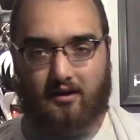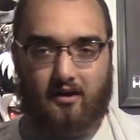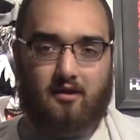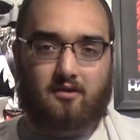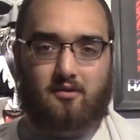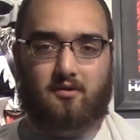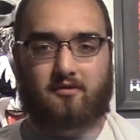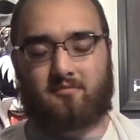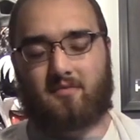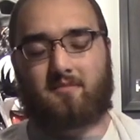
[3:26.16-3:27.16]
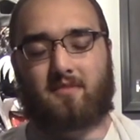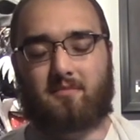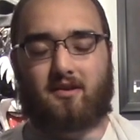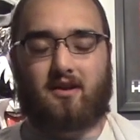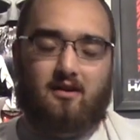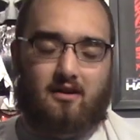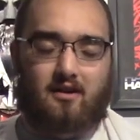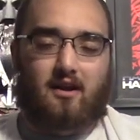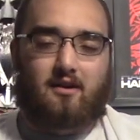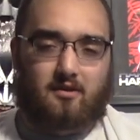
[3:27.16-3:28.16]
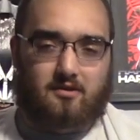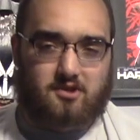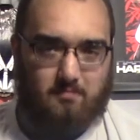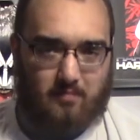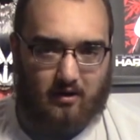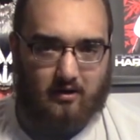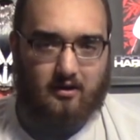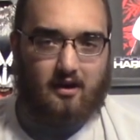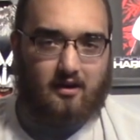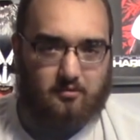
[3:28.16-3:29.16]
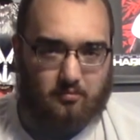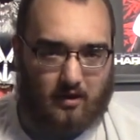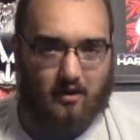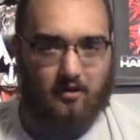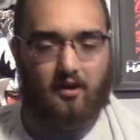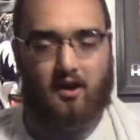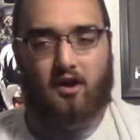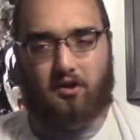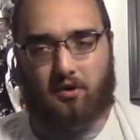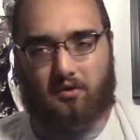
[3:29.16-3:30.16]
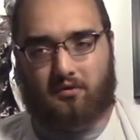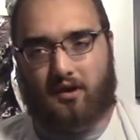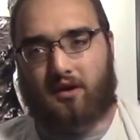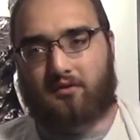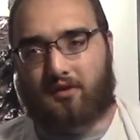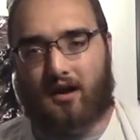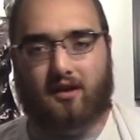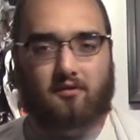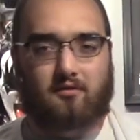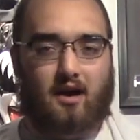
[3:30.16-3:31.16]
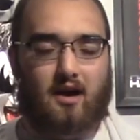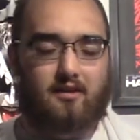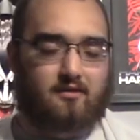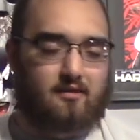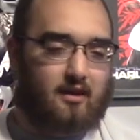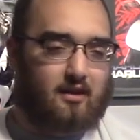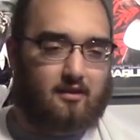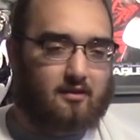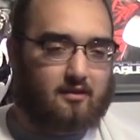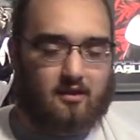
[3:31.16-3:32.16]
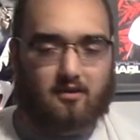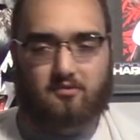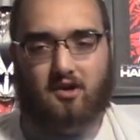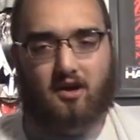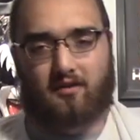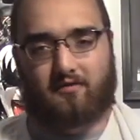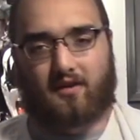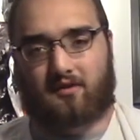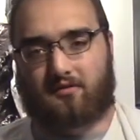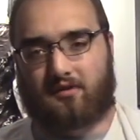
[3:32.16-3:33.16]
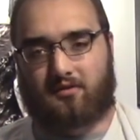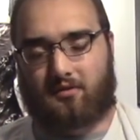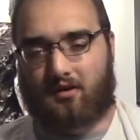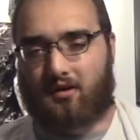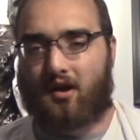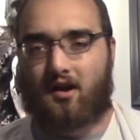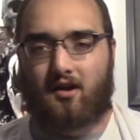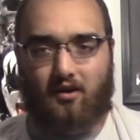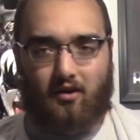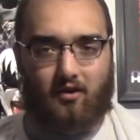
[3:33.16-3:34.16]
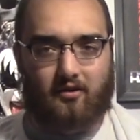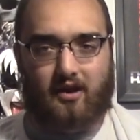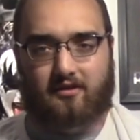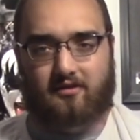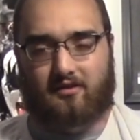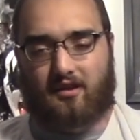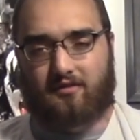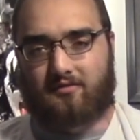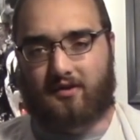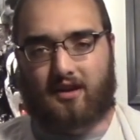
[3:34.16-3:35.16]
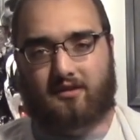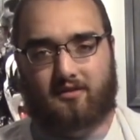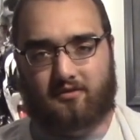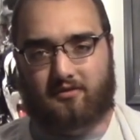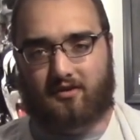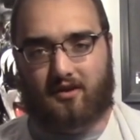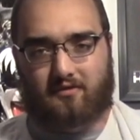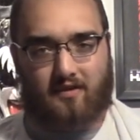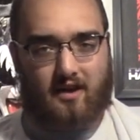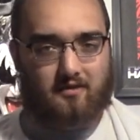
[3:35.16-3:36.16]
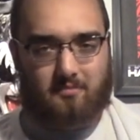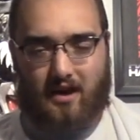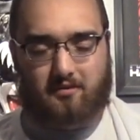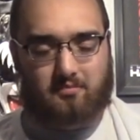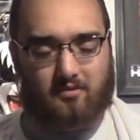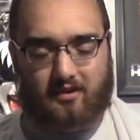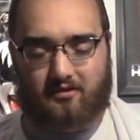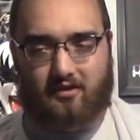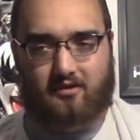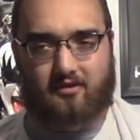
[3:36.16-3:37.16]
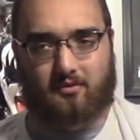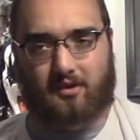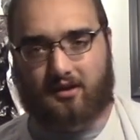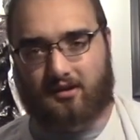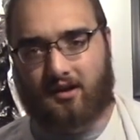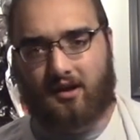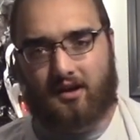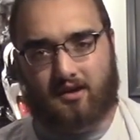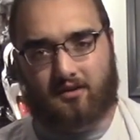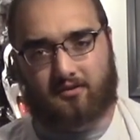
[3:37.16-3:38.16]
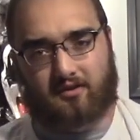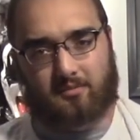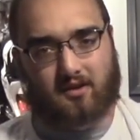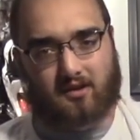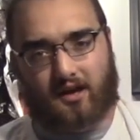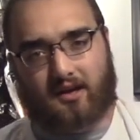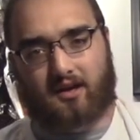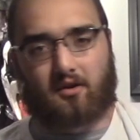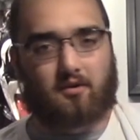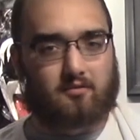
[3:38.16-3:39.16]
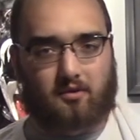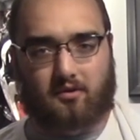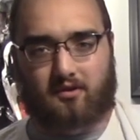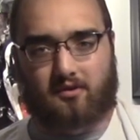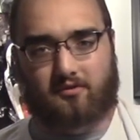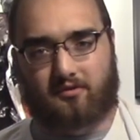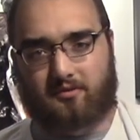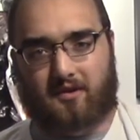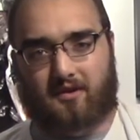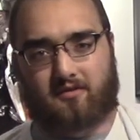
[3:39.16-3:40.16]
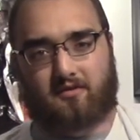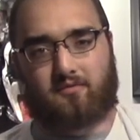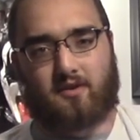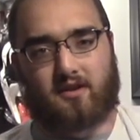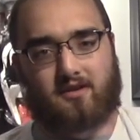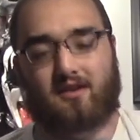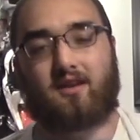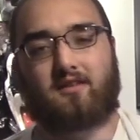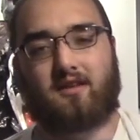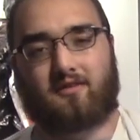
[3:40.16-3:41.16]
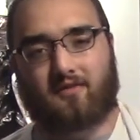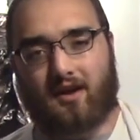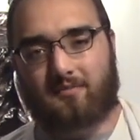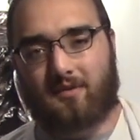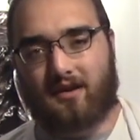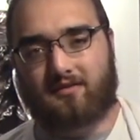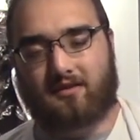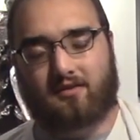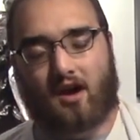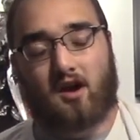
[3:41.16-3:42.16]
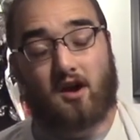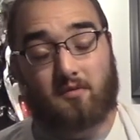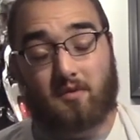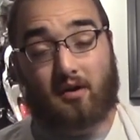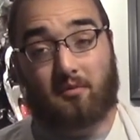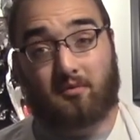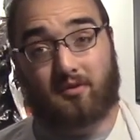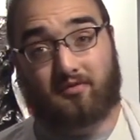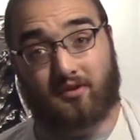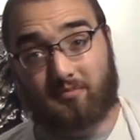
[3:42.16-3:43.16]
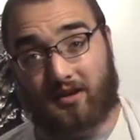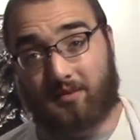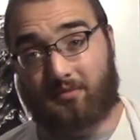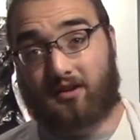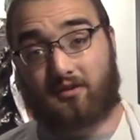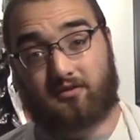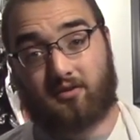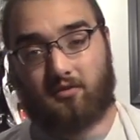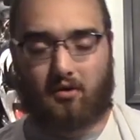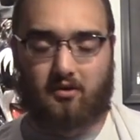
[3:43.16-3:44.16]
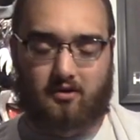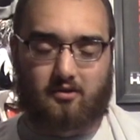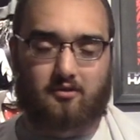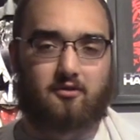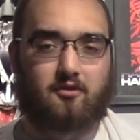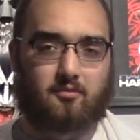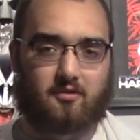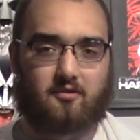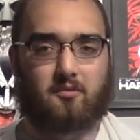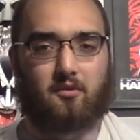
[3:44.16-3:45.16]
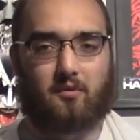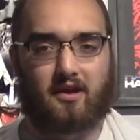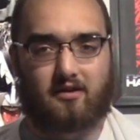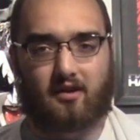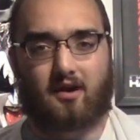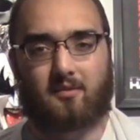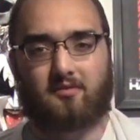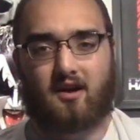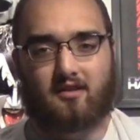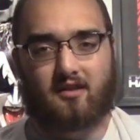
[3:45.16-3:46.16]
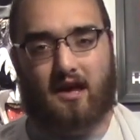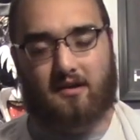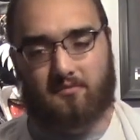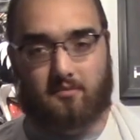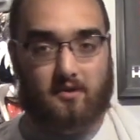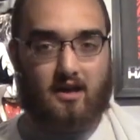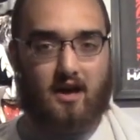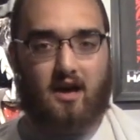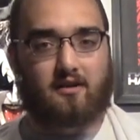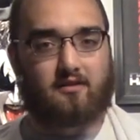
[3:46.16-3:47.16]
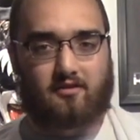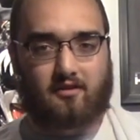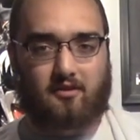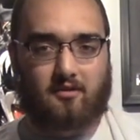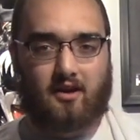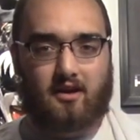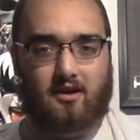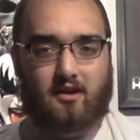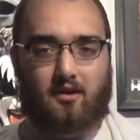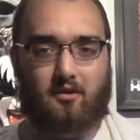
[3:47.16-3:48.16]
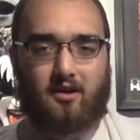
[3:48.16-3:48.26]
And of course, me and my buddy hung out at Hershey Park as well, going around, riding the rides, taking the, you know, chocolate factory tour all that stuff. We got those uh, fast pass bracelets so we could, you know, skip the line and get on roller coasters because if we didn't get these fast passes, we probably would have only been able to get on two roller coasters with some of the wait times that we had. So, you know,